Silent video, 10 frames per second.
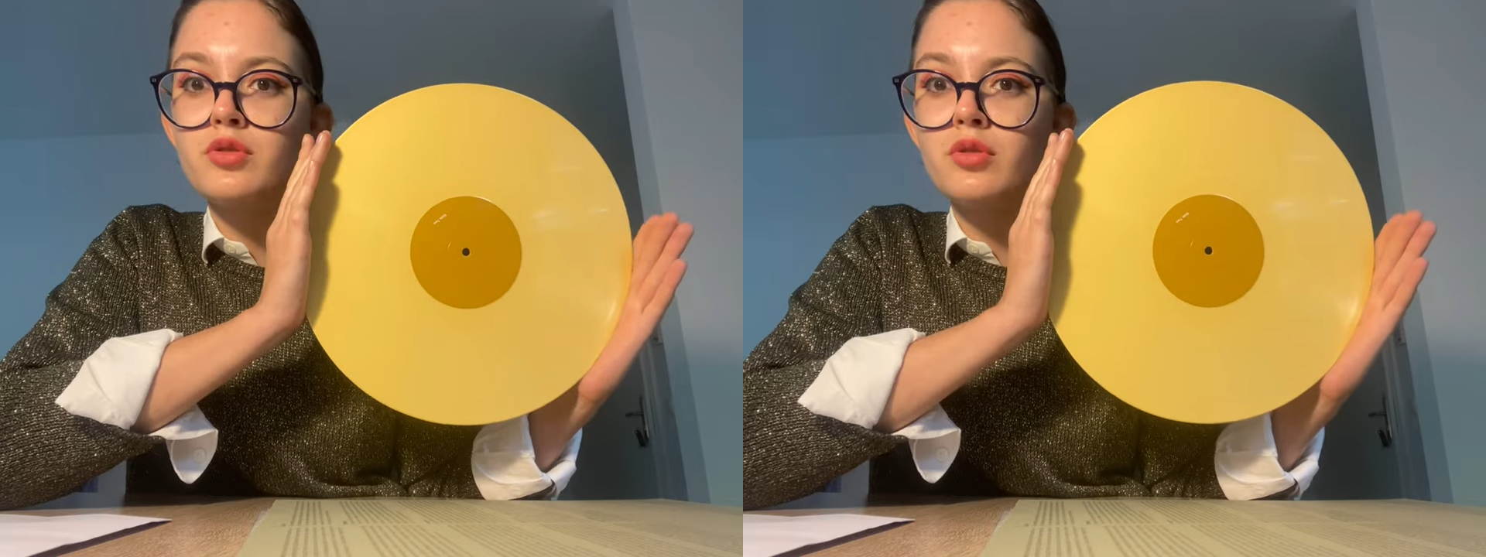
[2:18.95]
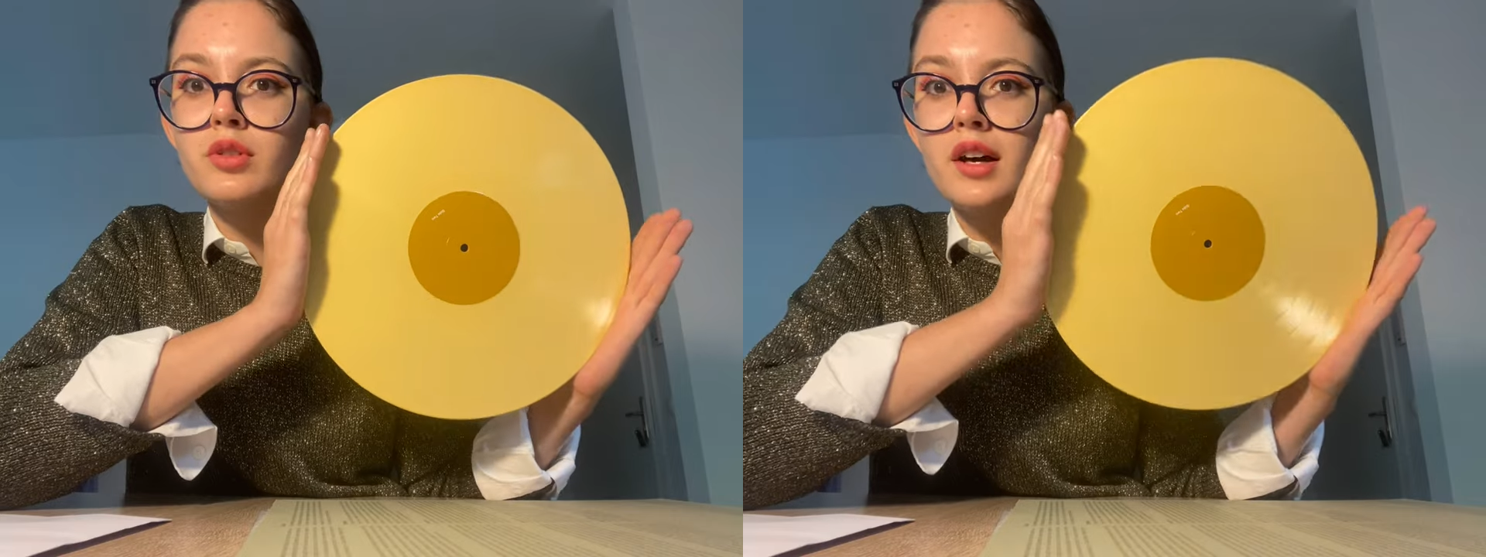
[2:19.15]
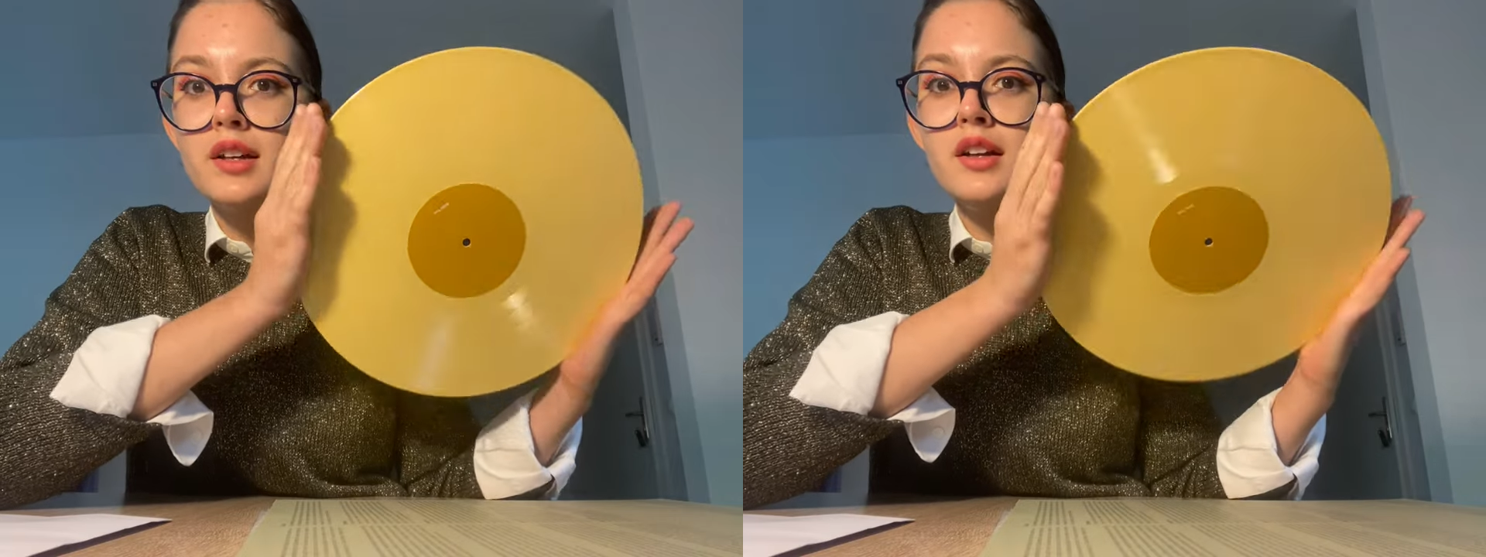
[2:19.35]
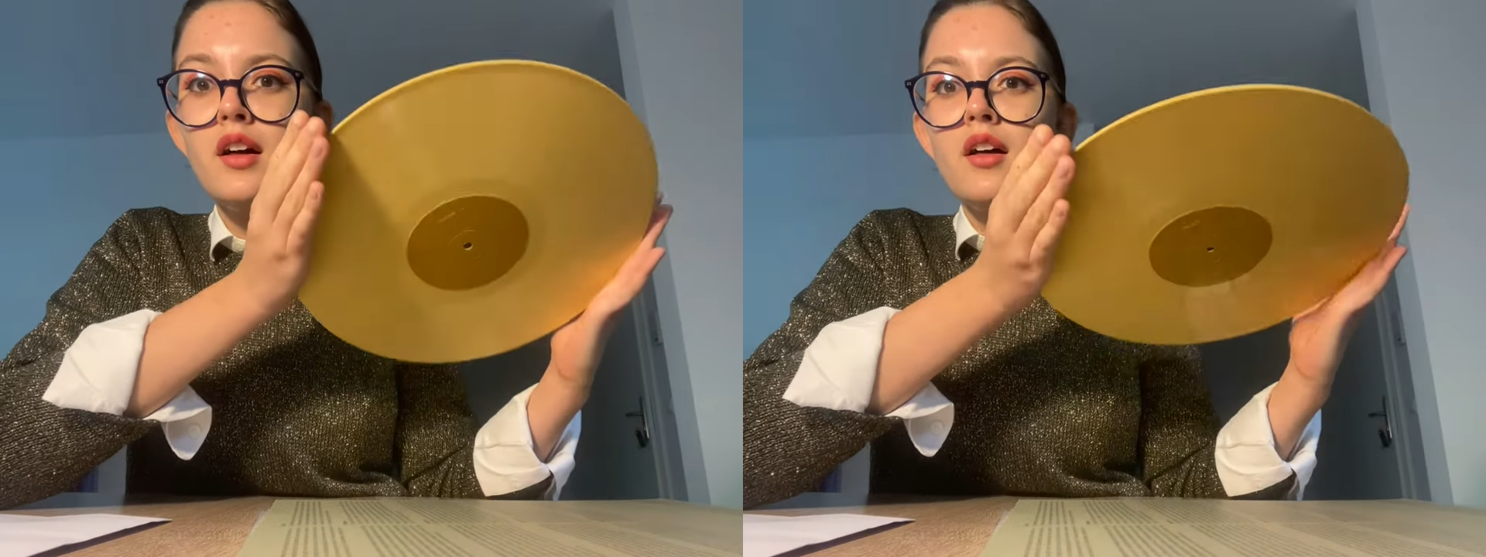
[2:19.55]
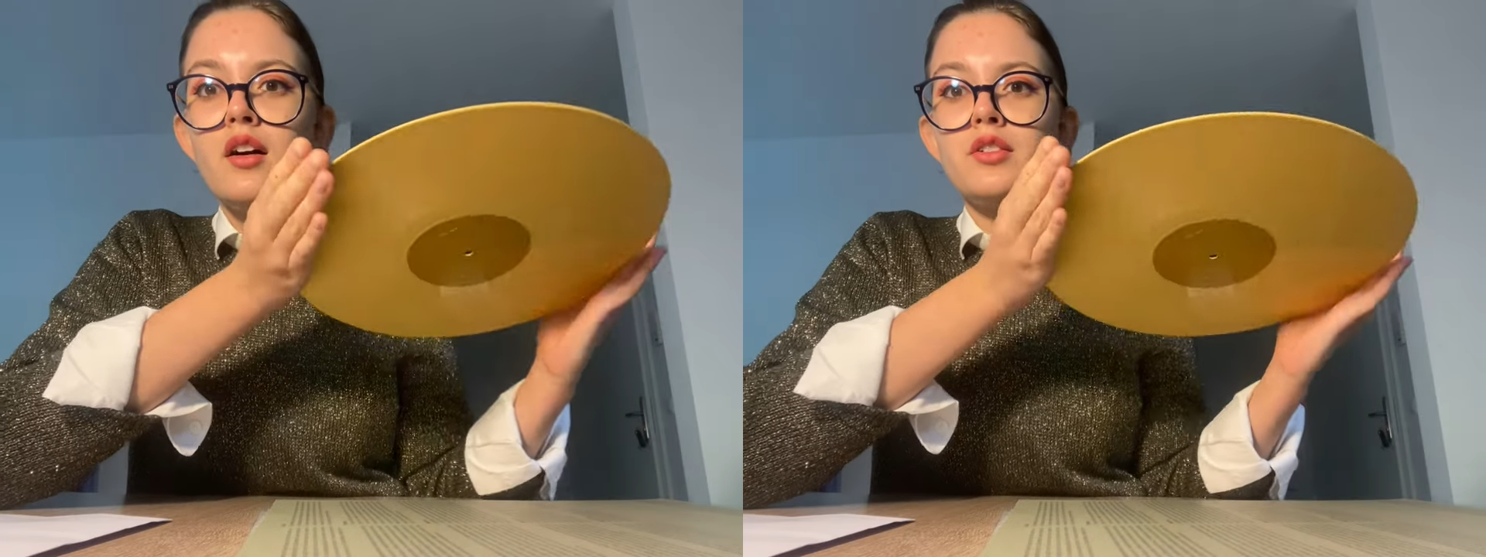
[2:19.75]
online
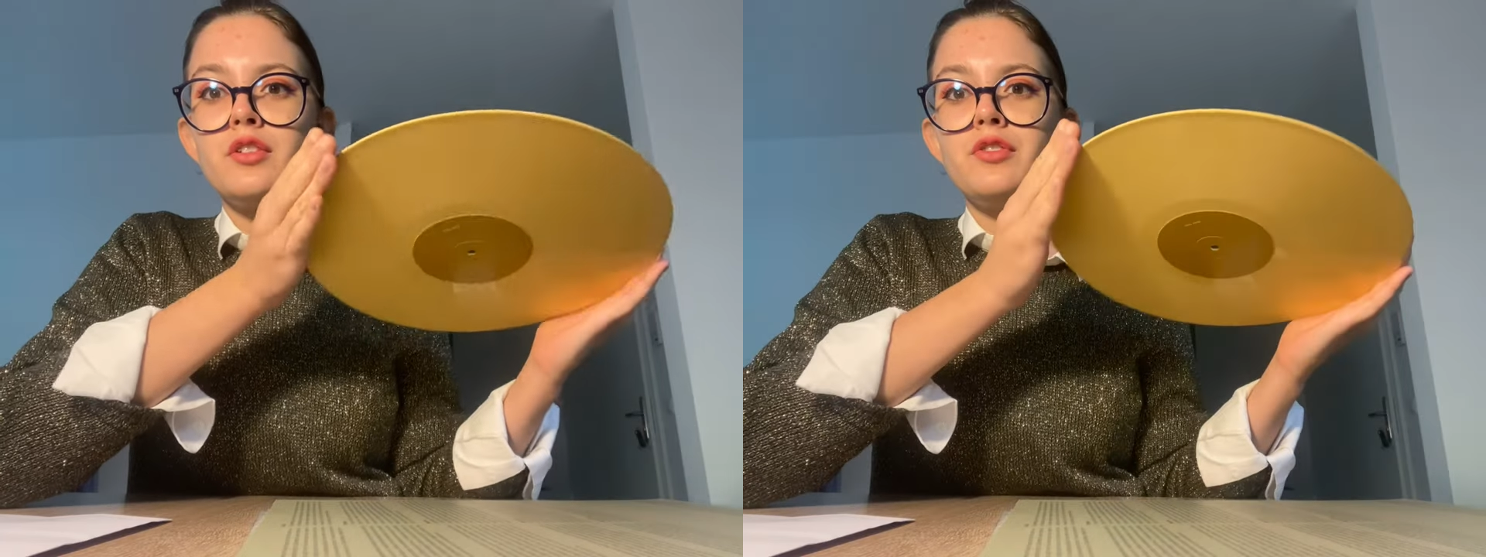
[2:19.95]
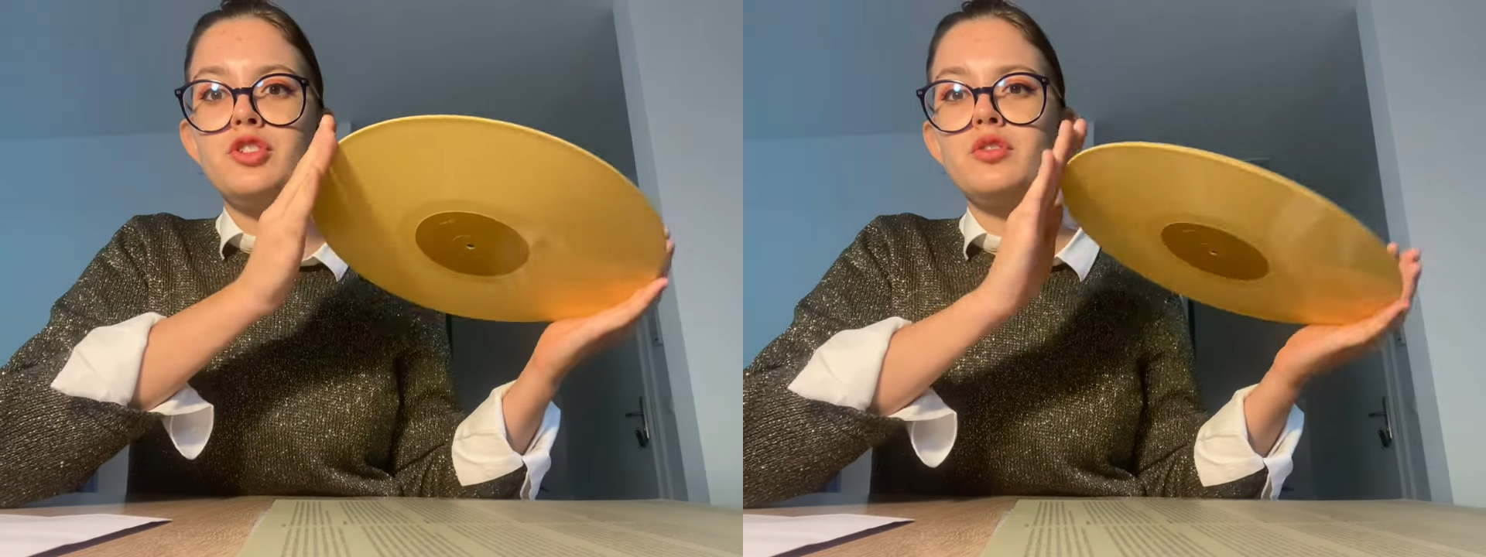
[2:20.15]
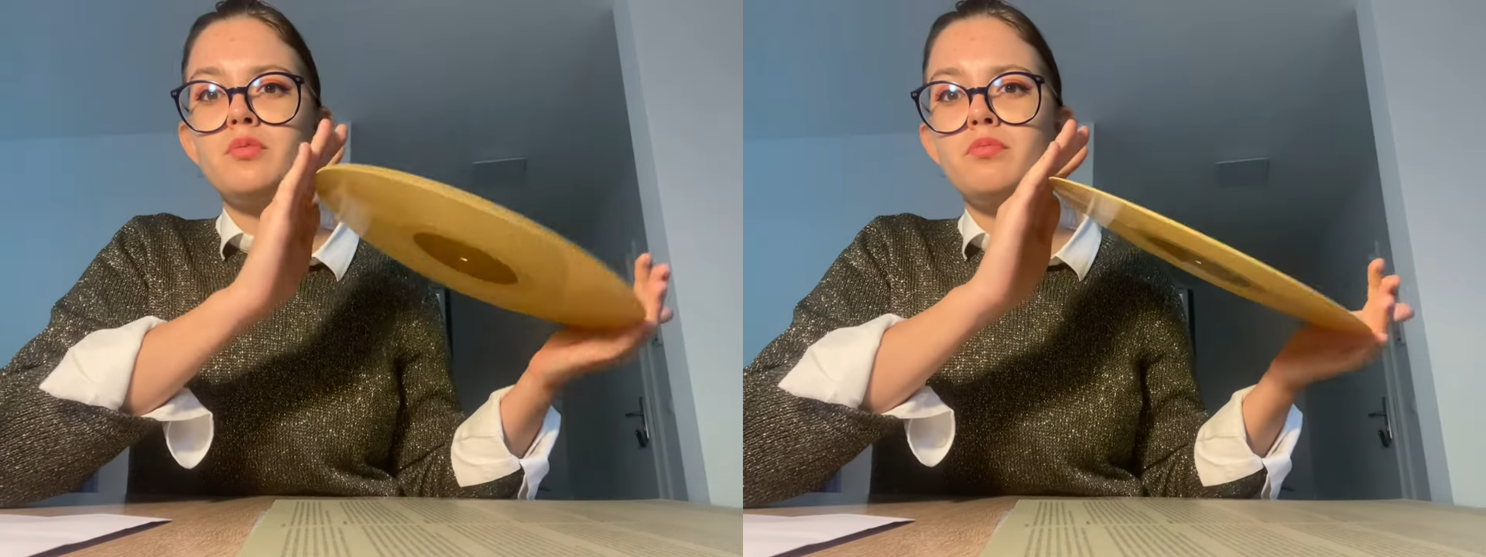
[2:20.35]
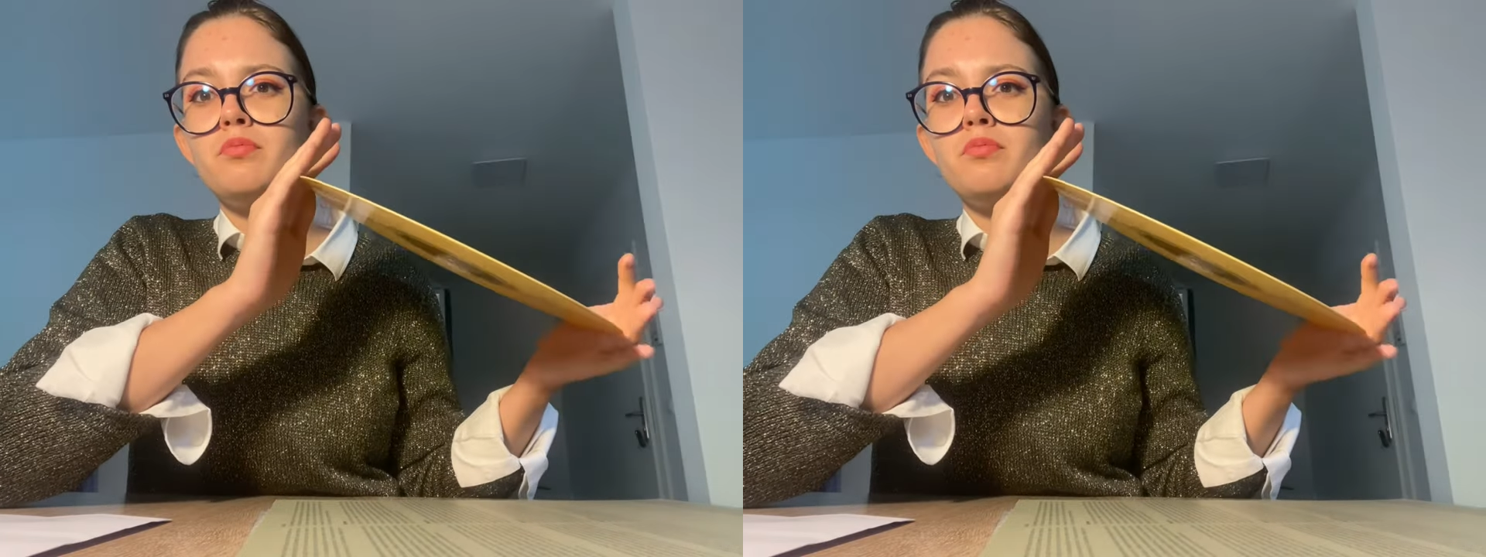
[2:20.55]
on the official.